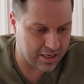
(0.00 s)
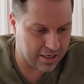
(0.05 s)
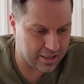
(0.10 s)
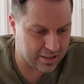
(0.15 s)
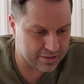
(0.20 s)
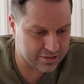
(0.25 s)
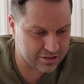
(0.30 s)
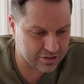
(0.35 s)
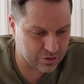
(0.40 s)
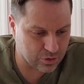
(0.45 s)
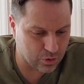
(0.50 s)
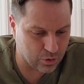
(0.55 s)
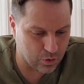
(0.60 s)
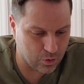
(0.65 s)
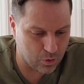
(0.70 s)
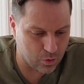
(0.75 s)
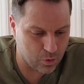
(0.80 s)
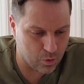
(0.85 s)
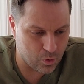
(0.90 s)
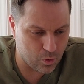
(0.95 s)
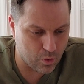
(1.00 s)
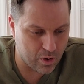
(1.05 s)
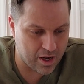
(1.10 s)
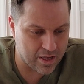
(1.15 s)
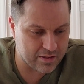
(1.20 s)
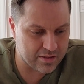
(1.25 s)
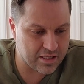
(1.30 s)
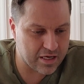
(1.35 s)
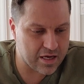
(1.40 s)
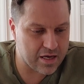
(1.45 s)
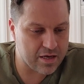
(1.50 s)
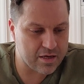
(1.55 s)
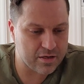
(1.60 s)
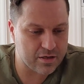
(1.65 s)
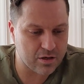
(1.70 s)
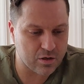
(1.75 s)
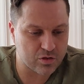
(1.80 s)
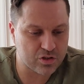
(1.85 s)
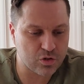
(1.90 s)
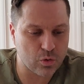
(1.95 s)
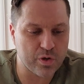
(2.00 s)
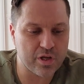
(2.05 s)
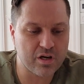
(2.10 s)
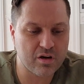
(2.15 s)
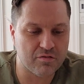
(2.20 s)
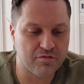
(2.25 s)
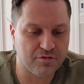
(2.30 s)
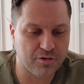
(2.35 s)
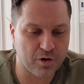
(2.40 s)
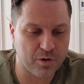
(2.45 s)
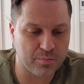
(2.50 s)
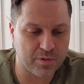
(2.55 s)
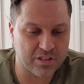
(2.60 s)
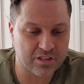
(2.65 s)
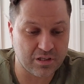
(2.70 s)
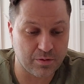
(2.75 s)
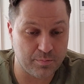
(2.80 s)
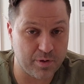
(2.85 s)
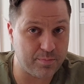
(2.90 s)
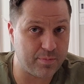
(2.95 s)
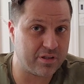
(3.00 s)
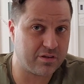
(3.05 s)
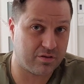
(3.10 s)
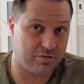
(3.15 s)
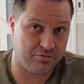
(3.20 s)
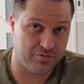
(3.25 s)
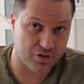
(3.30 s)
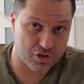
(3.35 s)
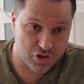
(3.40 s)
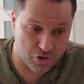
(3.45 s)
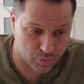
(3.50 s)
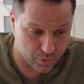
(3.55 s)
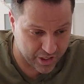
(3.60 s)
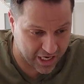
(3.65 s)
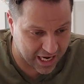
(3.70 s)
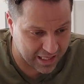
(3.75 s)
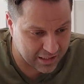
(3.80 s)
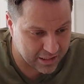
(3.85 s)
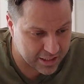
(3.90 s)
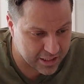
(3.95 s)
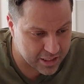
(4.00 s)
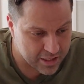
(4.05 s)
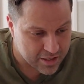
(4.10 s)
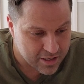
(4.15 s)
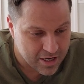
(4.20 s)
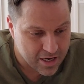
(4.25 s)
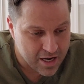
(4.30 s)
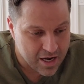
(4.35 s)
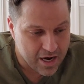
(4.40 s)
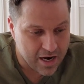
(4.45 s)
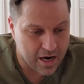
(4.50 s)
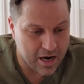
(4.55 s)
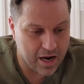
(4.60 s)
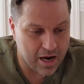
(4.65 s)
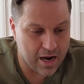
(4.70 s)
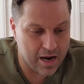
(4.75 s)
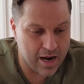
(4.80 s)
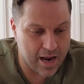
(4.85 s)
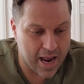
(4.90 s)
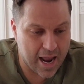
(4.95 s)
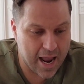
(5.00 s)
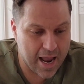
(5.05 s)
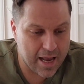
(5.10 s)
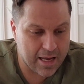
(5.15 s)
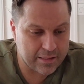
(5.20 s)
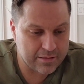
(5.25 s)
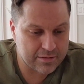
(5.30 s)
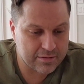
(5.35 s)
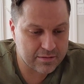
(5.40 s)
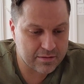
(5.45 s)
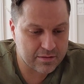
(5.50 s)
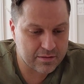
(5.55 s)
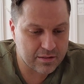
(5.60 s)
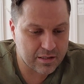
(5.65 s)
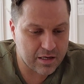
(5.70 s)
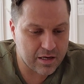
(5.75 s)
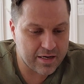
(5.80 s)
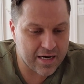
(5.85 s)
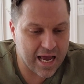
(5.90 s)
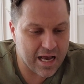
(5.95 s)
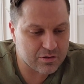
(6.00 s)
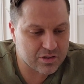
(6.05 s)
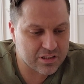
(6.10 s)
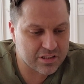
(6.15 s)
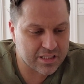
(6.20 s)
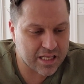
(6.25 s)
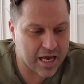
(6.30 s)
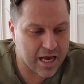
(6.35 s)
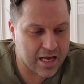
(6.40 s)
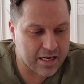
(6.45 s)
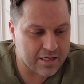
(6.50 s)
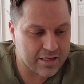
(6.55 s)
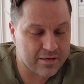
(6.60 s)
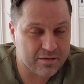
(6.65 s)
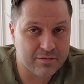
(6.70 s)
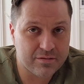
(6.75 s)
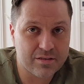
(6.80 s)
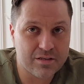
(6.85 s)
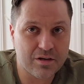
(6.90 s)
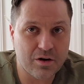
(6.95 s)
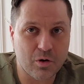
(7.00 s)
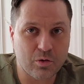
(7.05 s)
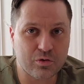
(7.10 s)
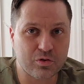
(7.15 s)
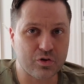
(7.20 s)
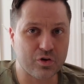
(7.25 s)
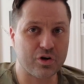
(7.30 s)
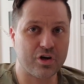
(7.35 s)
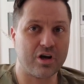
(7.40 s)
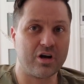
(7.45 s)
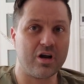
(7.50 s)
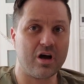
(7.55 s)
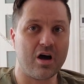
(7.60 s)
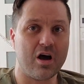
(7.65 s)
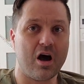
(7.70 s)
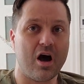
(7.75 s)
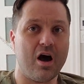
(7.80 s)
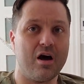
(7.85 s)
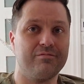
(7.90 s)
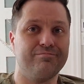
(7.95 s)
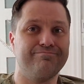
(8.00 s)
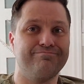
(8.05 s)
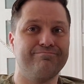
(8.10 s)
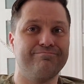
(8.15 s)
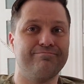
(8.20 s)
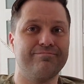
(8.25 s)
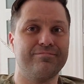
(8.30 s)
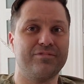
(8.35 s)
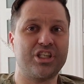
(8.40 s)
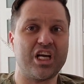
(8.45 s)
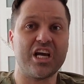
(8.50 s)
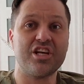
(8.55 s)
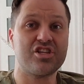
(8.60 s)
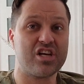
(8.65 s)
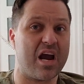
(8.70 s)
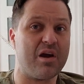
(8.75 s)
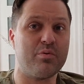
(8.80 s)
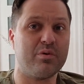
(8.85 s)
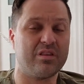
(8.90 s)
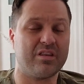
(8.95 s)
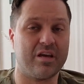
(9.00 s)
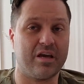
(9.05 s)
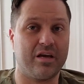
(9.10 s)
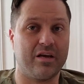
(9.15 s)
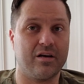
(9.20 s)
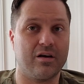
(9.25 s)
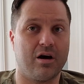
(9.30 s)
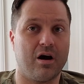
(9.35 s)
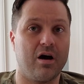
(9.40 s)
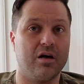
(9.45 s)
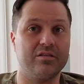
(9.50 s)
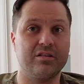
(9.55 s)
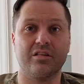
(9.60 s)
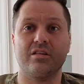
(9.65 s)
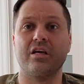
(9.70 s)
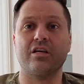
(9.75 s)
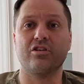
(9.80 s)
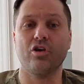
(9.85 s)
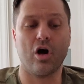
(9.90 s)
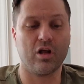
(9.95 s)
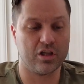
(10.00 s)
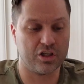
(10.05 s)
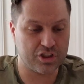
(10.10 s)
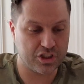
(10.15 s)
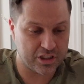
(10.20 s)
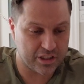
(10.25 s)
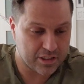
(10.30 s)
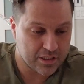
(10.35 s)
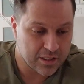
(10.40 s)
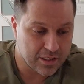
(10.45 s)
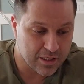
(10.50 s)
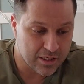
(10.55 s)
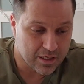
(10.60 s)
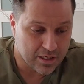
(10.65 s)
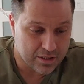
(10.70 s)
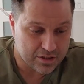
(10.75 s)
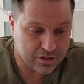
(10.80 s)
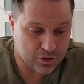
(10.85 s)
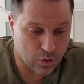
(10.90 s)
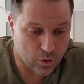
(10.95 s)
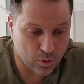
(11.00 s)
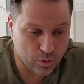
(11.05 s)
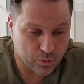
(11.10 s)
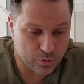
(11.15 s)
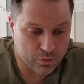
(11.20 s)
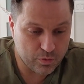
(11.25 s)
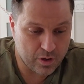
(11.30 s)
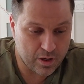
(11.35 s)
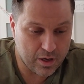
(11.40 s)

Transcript: So they, Sony confirmed its commitment to virtual reality and announcing that, they're gonna change everything on the technology. So